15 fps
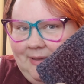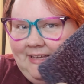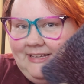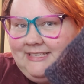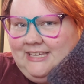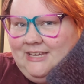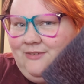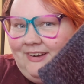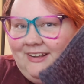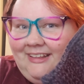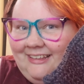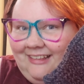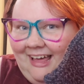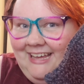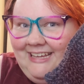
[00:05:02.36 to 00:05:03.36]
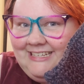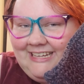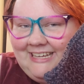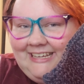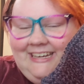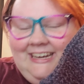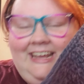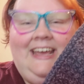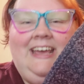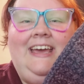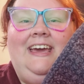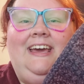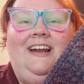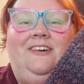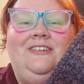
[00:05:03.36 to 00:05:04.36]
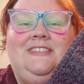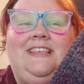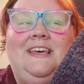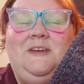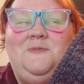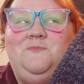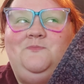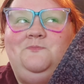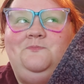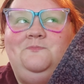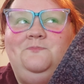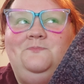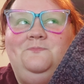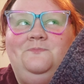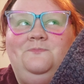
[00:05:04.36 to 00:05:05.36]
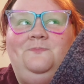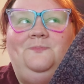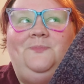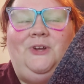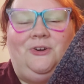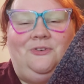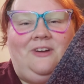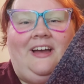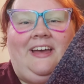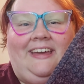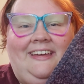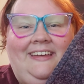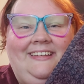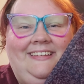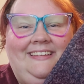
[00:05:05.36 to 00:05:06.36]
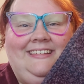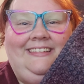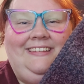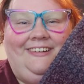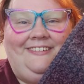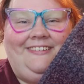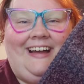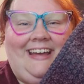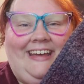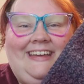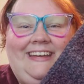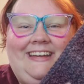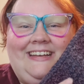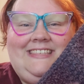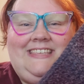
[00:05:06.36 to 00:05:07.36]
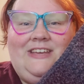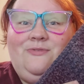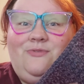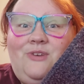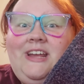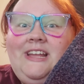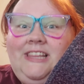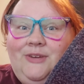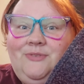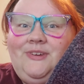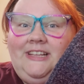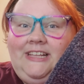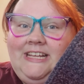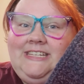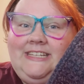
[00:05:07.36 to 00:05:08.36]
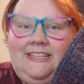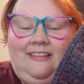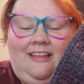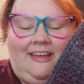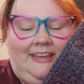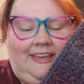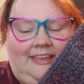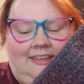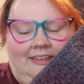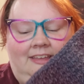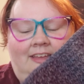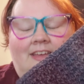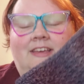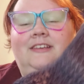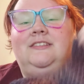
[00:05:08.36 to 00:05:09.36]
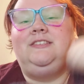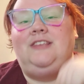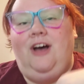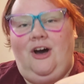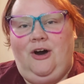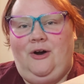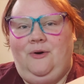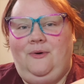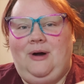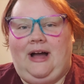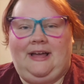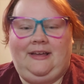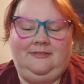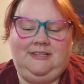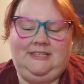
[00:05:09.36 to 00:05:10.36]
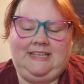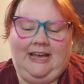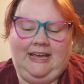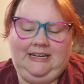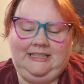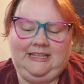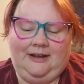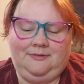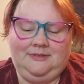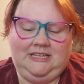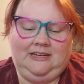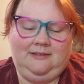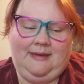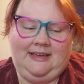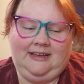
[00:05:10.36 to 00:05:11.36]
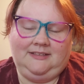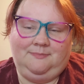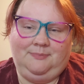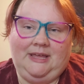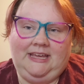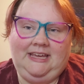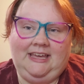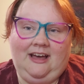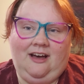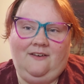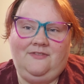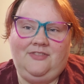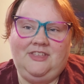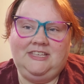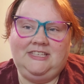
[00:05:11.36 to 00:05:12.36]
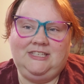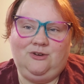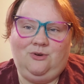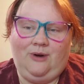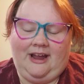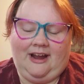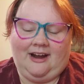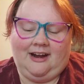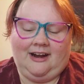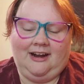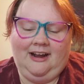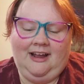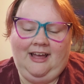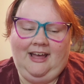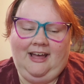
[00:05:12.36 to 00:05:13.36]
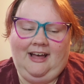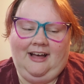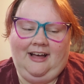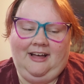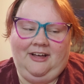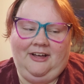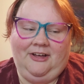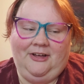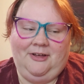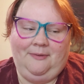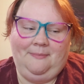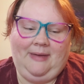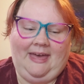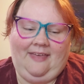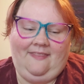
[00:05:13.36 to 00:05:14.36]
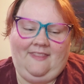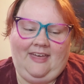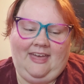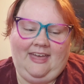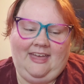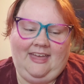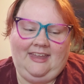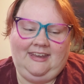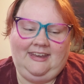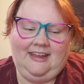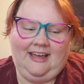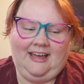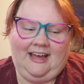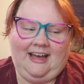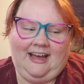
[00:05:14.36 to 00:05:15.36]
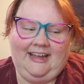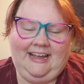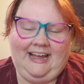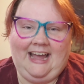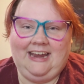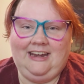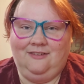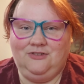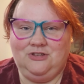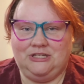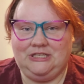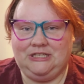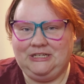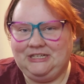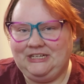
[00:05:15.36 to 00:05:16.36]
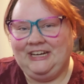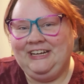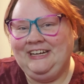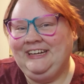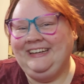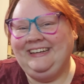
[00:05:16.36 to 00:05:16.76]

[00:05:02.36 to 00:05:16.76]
because he really liked it. And I was like, you're right. You're right, because he really, really did like it. So I decided that I was going to make a blanket of this square, and then I kind of just